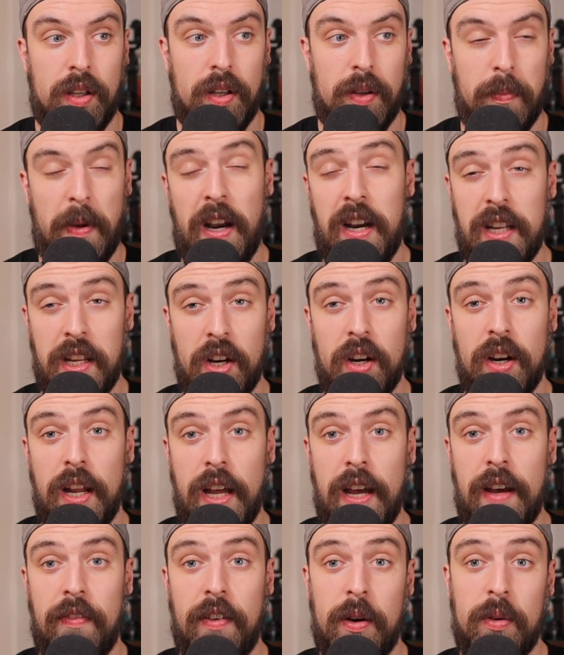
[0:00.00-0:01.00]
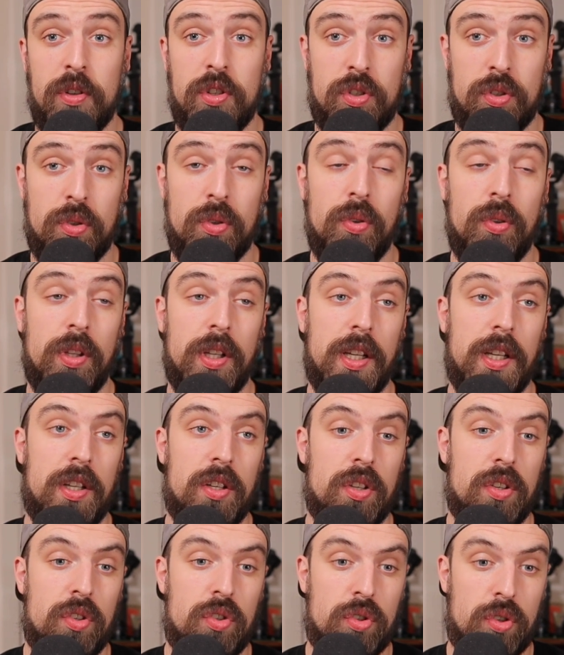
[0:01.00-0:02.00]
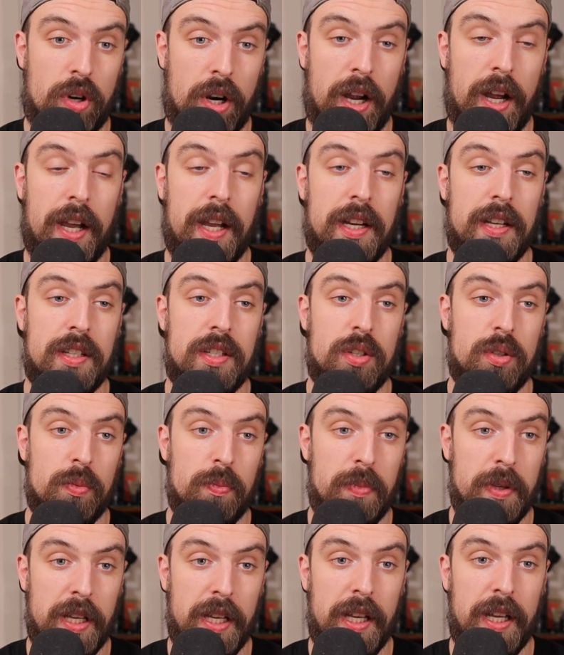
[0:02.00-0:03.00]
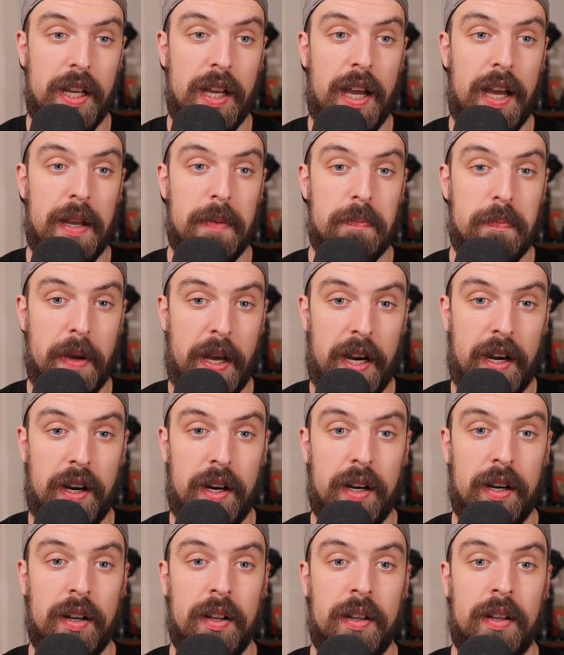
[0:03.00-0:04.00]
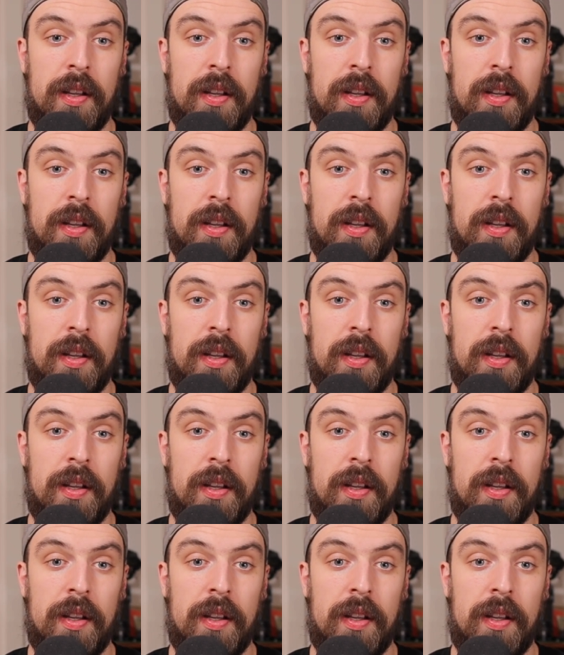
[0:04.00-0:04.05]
about a year and a half, I was truly trying to be a better